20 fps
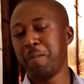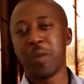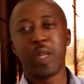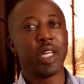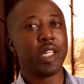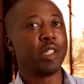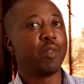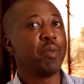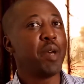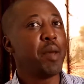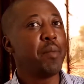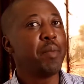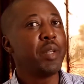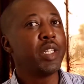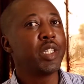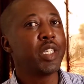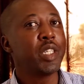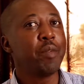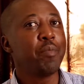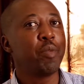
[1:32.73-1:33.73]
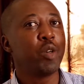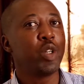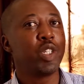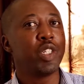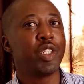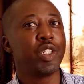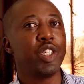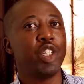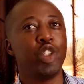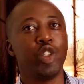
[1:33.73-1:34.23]
it may be simple
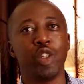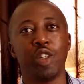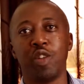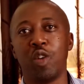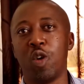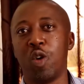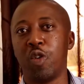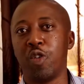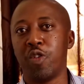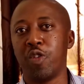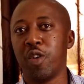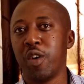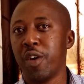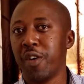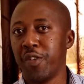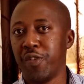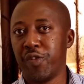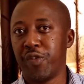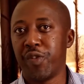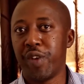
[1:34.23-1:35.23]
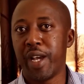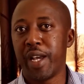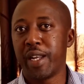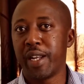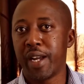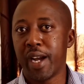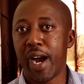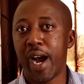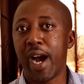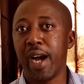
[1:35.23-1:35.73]
decision or very
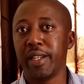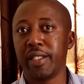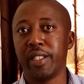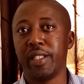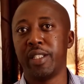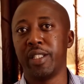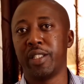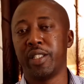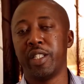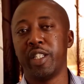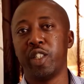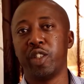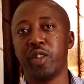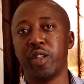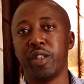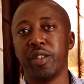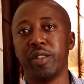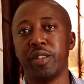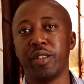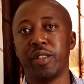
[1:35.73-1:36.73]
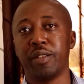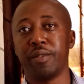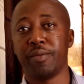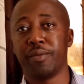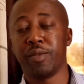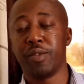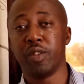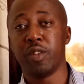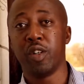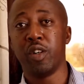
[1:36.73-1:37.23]
hard decisions,
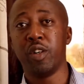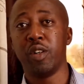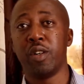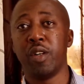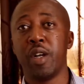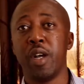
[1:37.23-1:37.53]
you know.